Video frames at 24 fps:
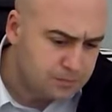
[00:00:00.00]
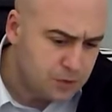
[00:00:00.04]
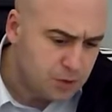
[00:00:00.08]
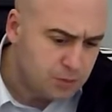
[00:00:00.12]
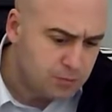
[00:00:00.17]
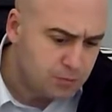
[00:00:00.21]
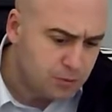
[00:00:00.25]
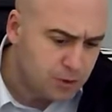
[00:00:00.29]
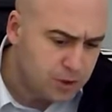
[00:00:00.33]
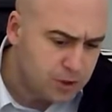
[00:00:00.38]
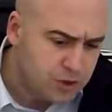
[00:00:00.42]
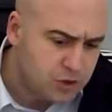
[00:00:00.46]

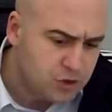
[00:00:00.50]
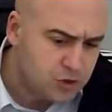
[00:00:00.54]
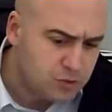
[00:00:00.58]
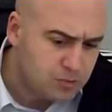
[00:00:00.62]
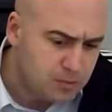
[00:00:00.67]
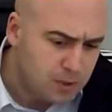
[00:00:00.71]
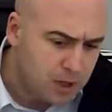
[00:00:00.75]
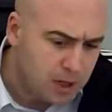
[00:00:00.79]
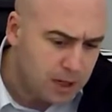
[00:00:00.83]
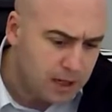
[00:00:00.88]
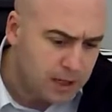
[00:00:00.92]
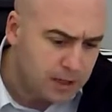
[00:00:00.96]
the
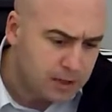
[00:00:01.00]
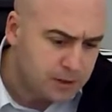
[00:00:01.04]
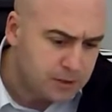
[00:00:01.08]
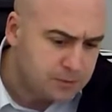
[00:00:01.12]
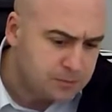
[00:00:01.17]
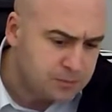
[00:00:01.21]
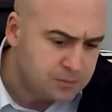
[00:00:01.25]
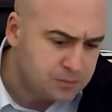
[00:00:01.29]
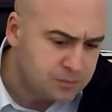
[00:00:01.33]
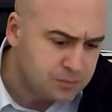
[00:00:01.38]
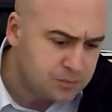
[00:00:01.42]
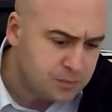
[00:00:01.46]
priest's mind
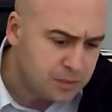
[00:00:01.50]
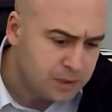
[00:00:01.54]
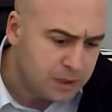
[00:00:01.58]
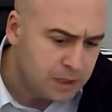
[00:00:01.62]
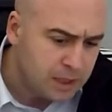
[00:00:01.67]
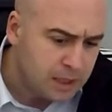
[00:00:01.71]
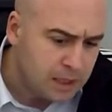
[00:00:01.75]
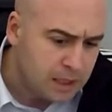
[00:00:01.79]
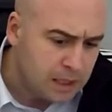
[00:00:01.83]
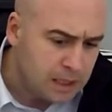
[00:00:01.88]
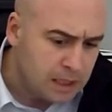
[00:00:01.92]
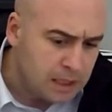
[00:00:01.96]

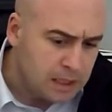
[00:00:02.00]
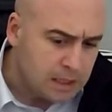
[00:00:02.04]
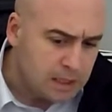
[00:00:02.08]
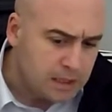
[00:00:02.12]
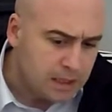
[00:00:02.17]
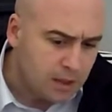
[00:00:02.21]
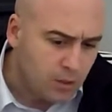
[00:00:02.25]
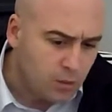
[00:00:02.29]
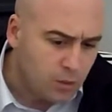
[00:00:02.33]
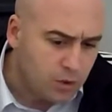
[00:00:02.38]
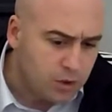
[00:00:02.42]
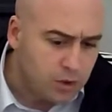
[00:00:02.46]

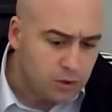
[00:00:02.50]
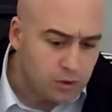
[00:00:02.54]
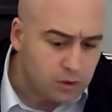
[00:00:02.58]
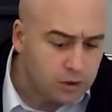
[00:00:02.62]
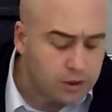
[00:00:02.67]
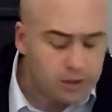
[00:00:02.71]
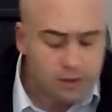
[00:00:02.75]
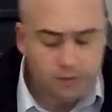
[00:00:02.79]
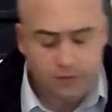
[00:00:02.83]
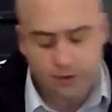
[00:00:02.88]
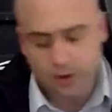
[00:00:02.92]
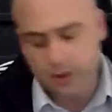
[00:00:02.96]
that when you
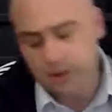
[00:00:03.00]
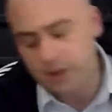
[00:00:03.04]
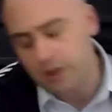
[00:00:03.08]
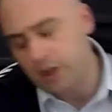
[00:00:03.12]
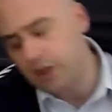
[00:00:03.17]
live in a